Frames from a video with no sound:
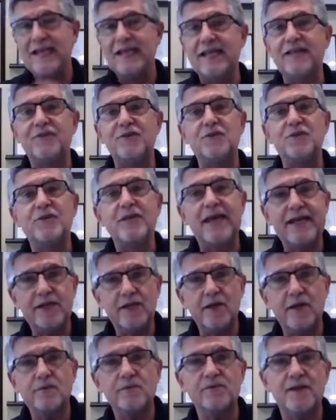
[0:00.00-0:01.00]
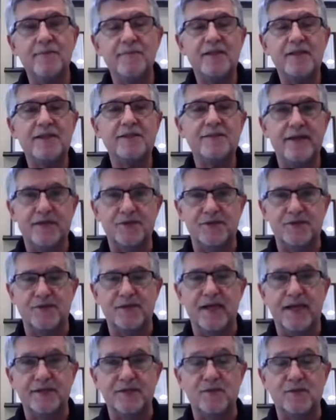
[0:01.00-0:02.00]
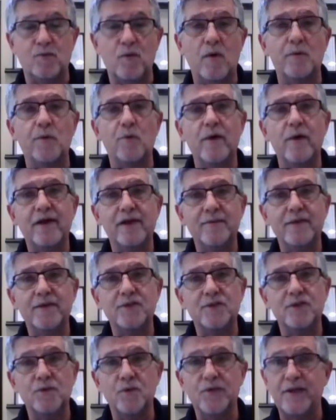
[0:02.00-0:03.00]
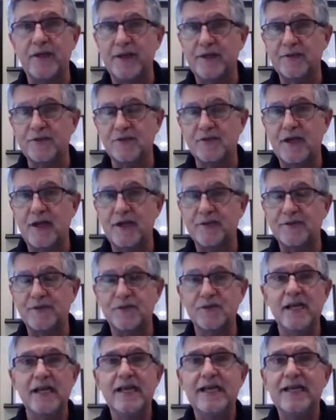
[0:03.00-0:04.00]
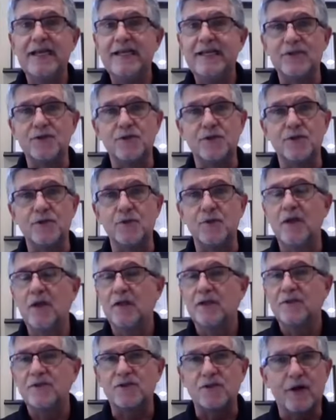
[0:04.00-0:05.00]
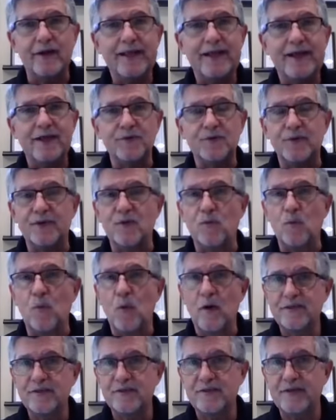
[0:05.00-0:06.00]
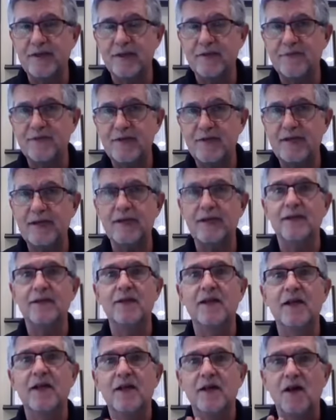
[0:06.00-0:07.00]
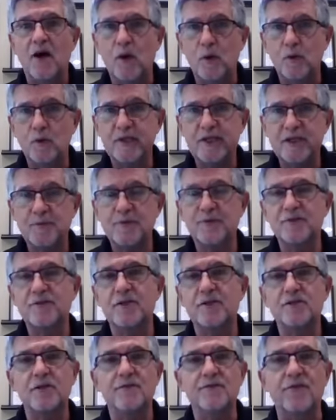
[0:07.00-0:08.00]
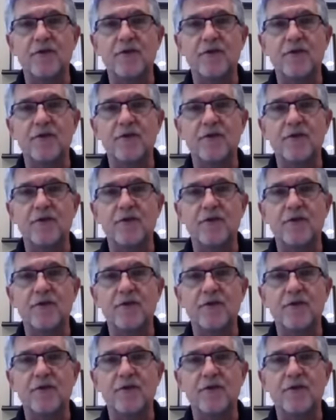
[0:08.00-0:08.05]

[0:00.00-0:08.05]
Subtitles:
If you take on some of these exercises, what we recommend you do with the exercises is to start out doing one set of 10, hold each position for